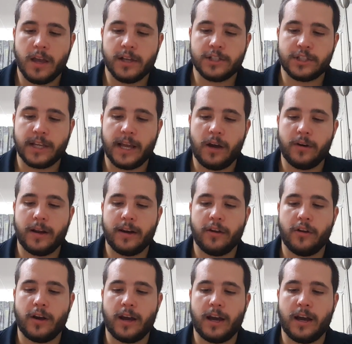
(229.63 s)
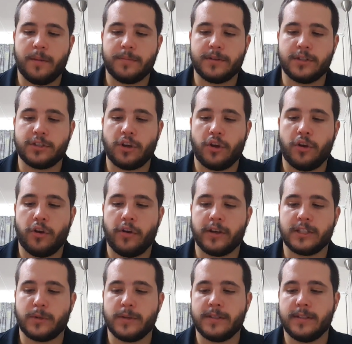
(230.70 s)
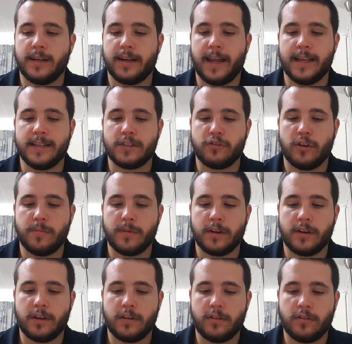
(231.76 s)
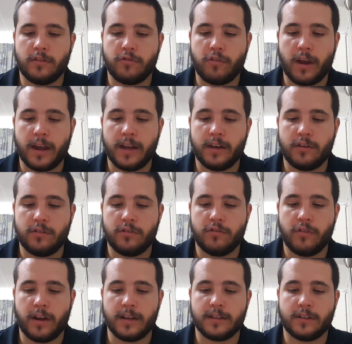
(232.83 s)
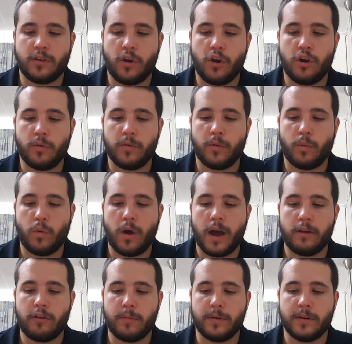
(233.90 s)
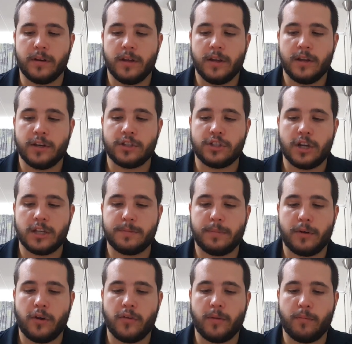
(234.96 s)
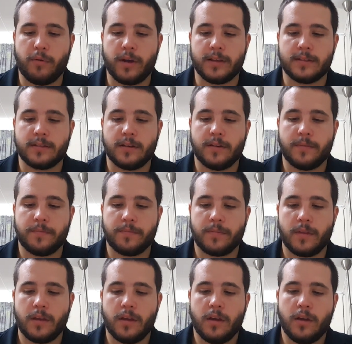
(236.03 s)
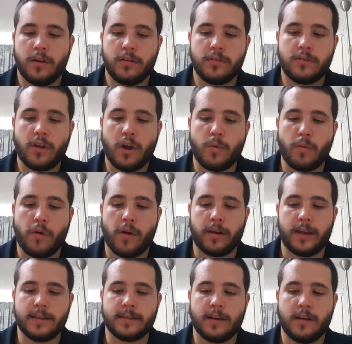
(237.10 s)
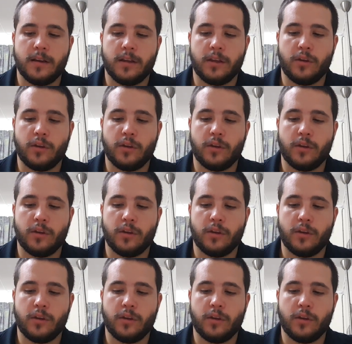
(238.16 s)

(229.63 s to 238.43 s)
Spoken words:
She held out her arms to show her exquisite lace-trimmed grey dress girdled with a wide ribbon just below the breast. "Don't worry, Lisa.